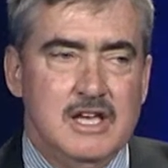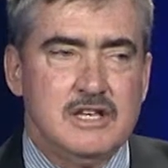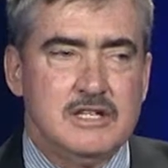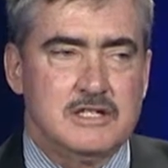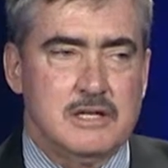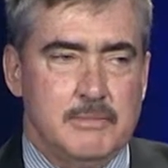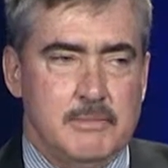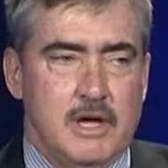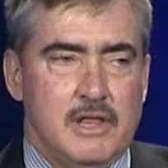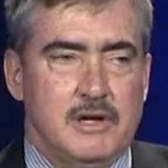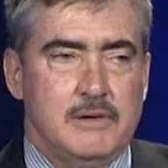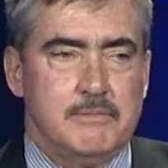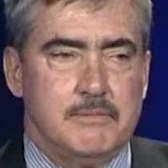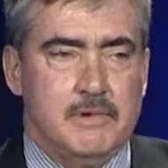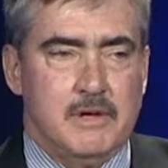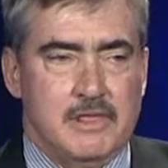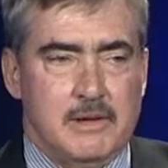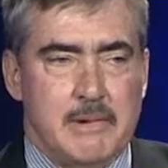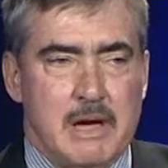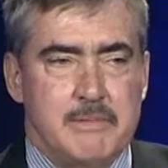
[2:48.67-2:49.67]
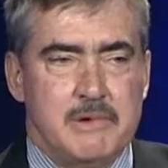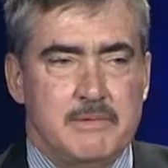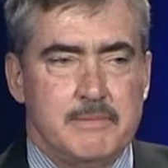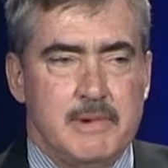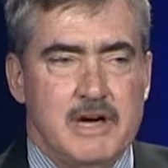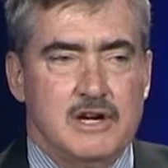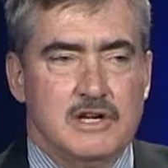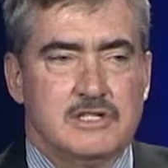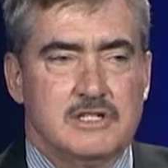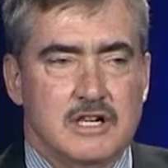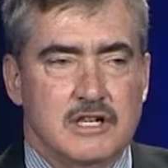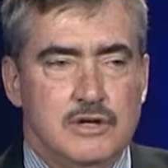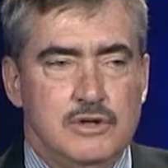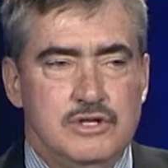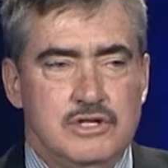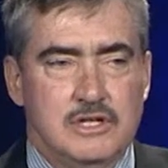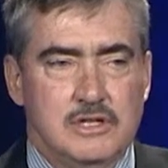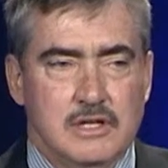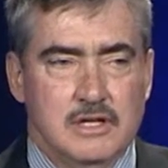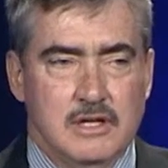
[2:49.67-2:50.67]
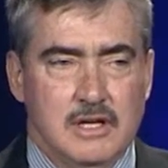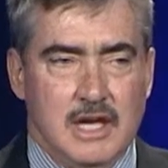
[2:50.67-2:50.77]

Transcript: there may be a better solution,